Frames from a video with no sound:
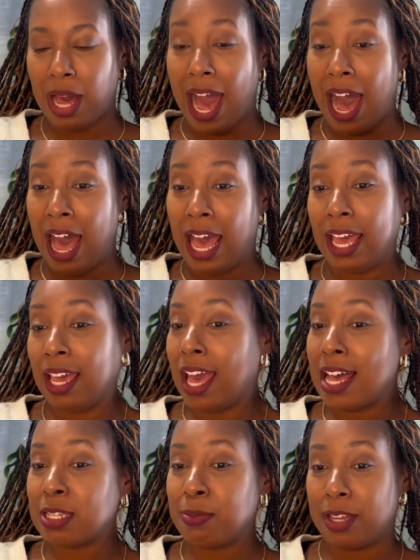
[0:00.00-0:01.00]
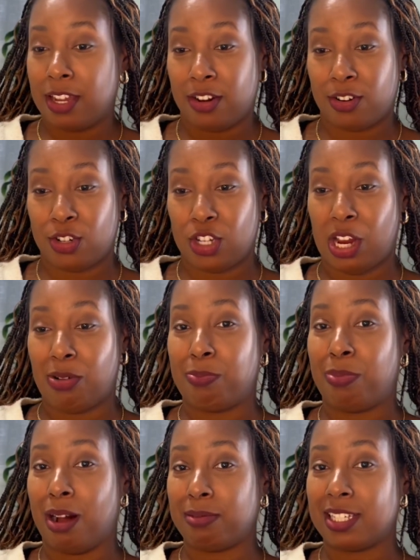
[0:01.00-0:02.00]
I as a beginner crocheter would
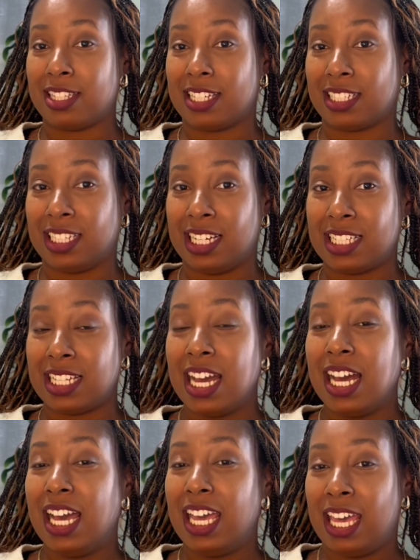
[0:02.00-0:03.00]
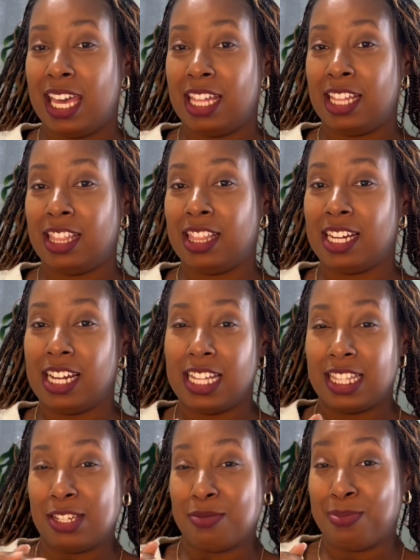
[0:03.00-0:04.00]
probably stick this in their
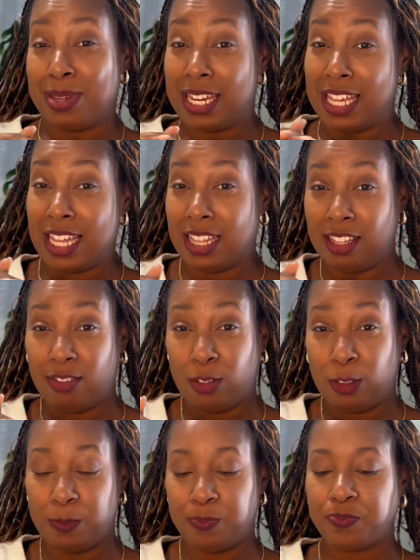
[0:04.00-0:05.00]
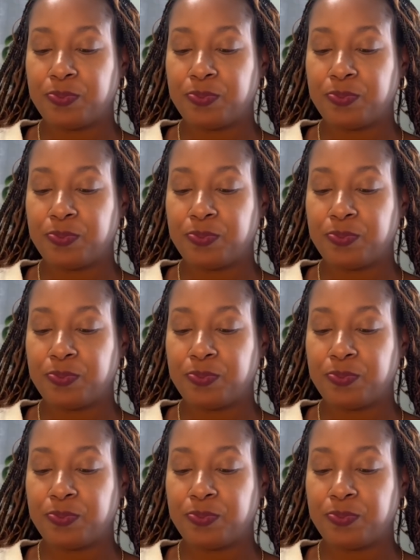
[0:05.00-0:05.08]
intermediate level.